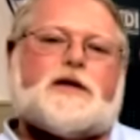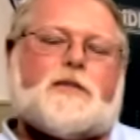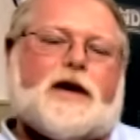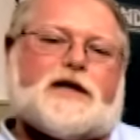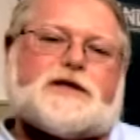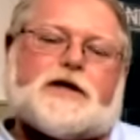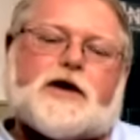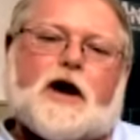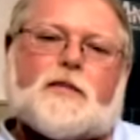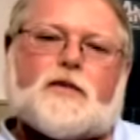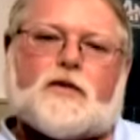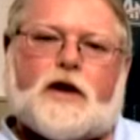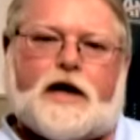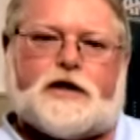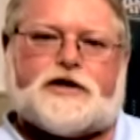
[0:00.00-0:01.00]
the basic
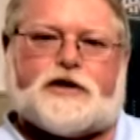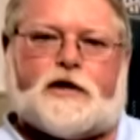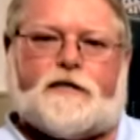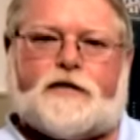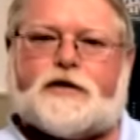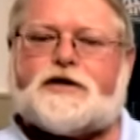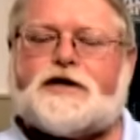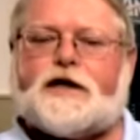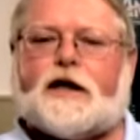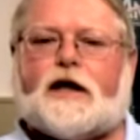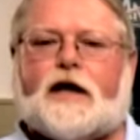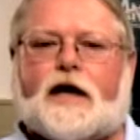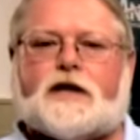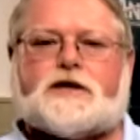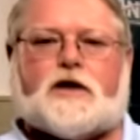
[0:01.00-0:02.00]
operation of your
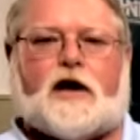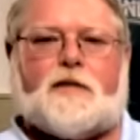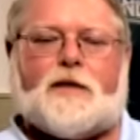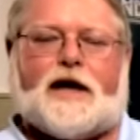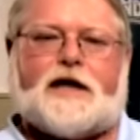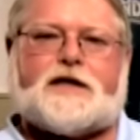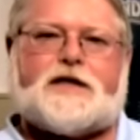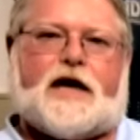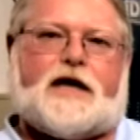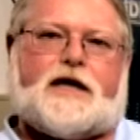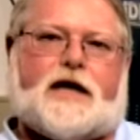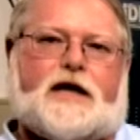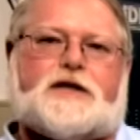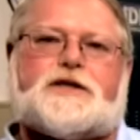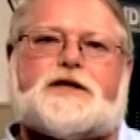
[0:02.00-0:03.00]
TLS automatic tank
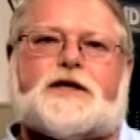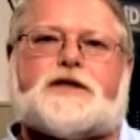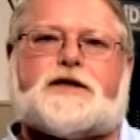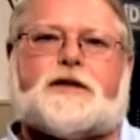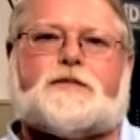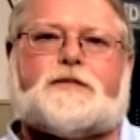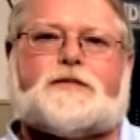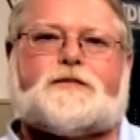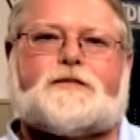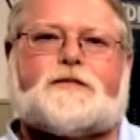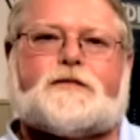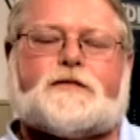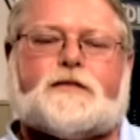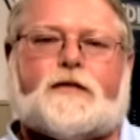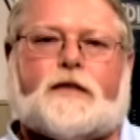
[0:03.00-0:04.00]
gauge system.
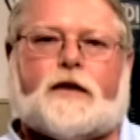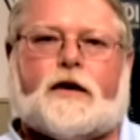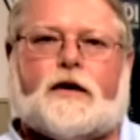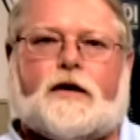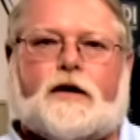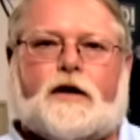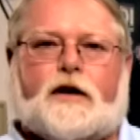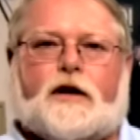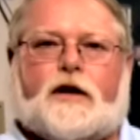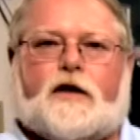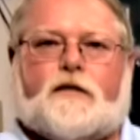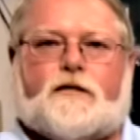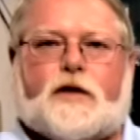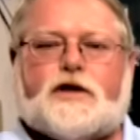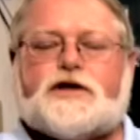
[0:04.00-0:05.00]

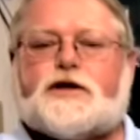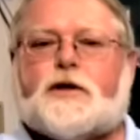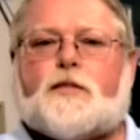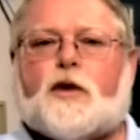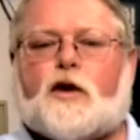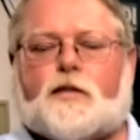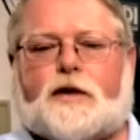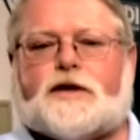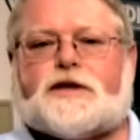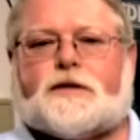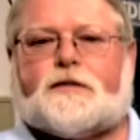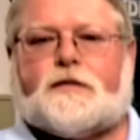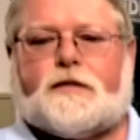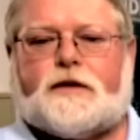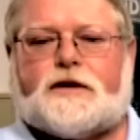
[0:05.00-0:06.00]
First, the purpose.
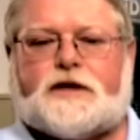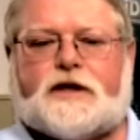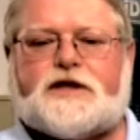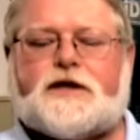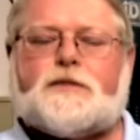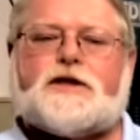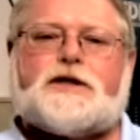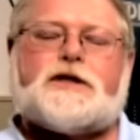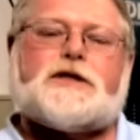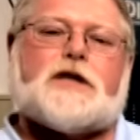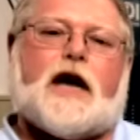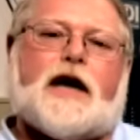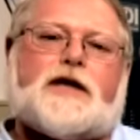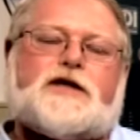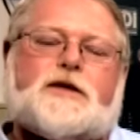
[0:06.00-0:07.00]
The system is
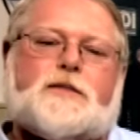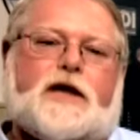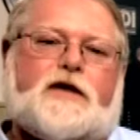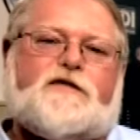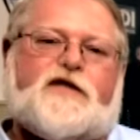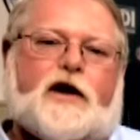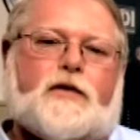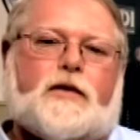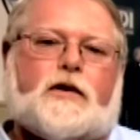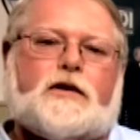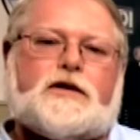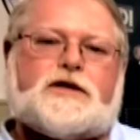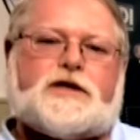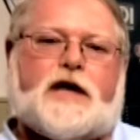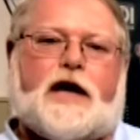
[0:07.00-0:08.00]
designed to meet federal,
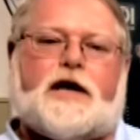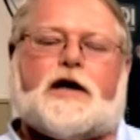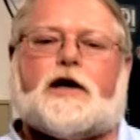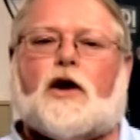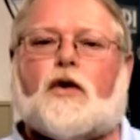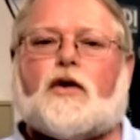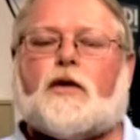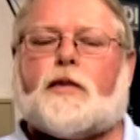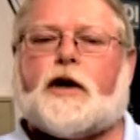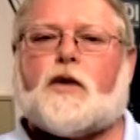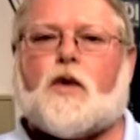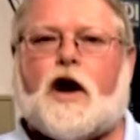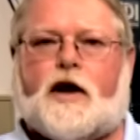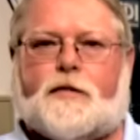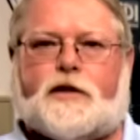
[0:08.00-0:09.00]
state, and local
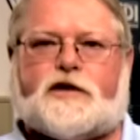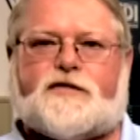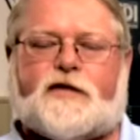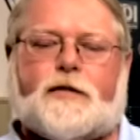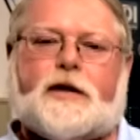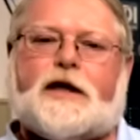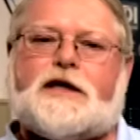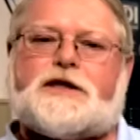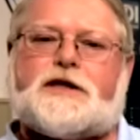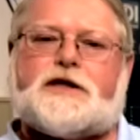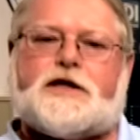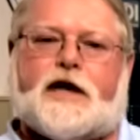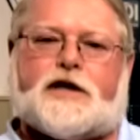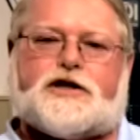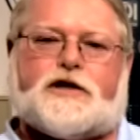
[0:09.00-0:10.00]
requirements for release
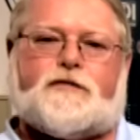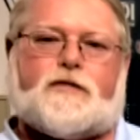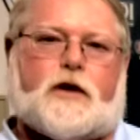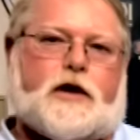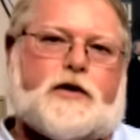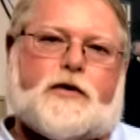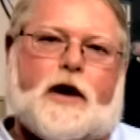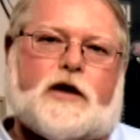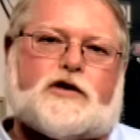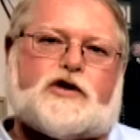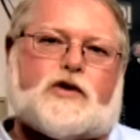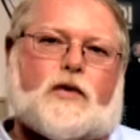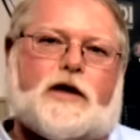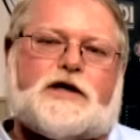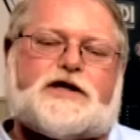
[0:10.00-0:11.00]
detection for underground
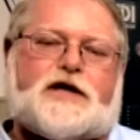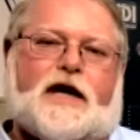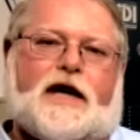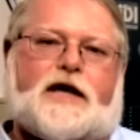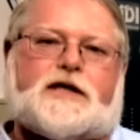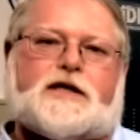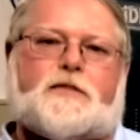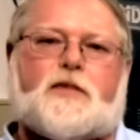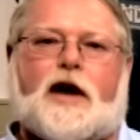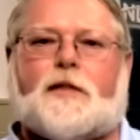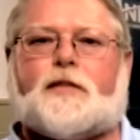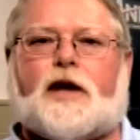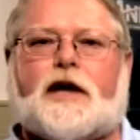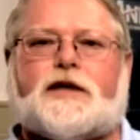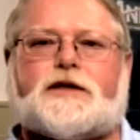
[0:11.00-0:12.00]
storage tanks and
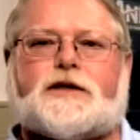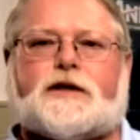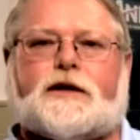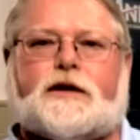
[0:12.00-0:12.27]
pipelines.